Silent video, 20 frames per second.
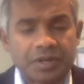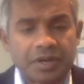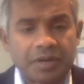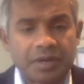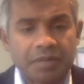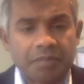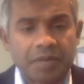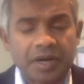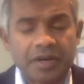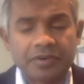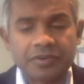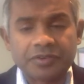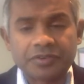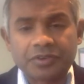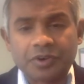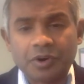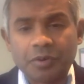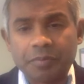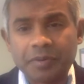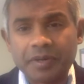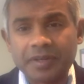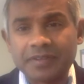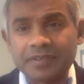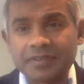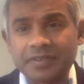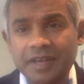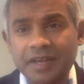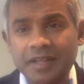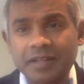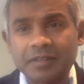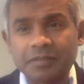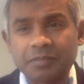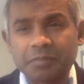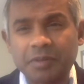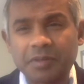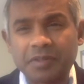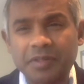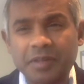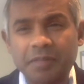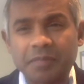microscopic cells,
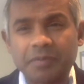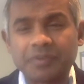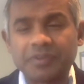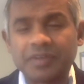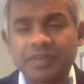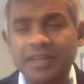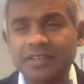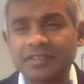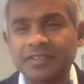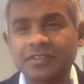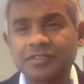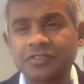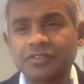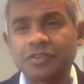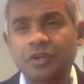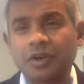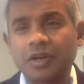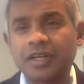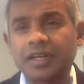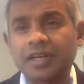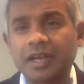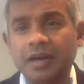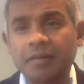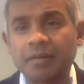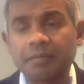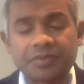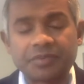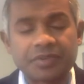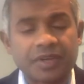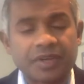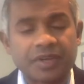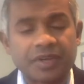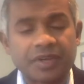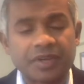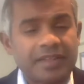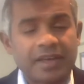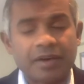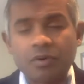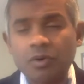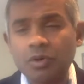but they present as solid lumps,
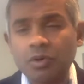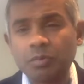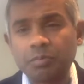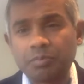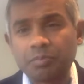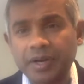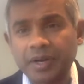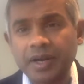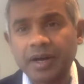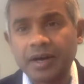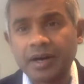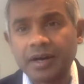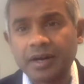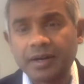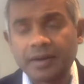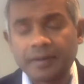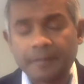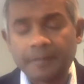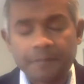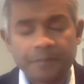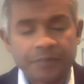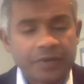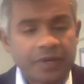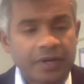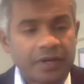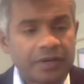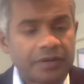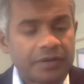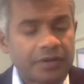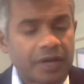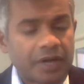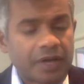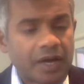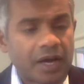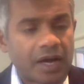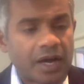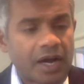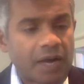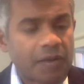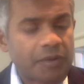they're all benign.
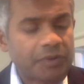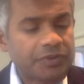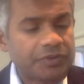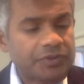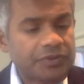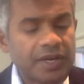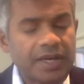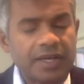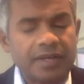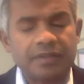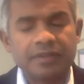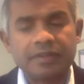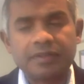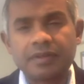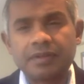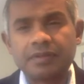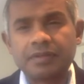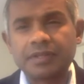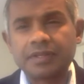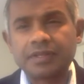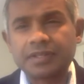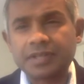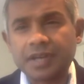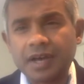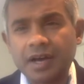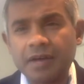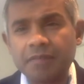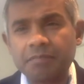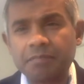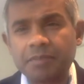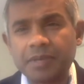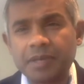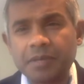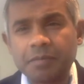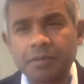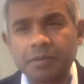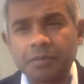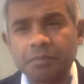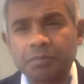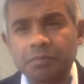I would say that the time
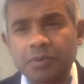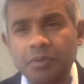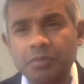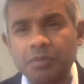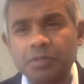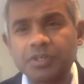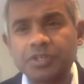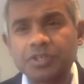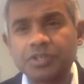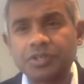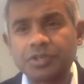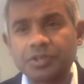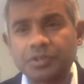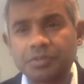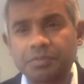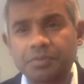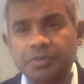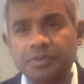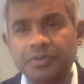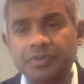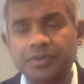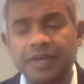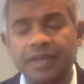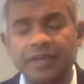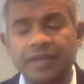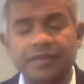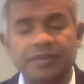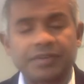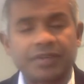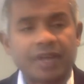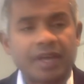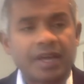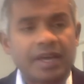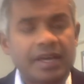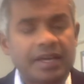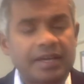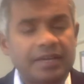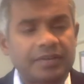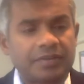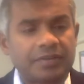people probably should present
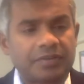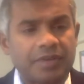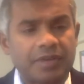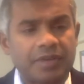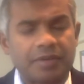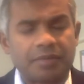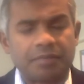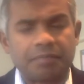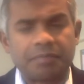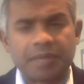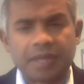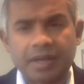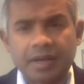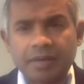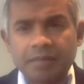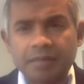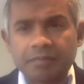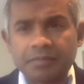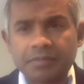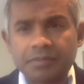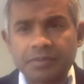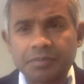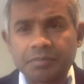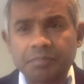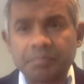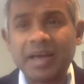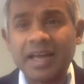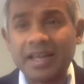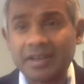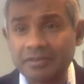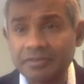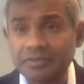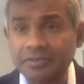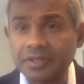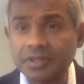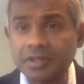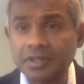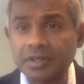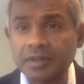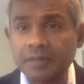is if it becomes
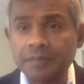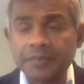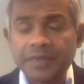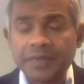painful,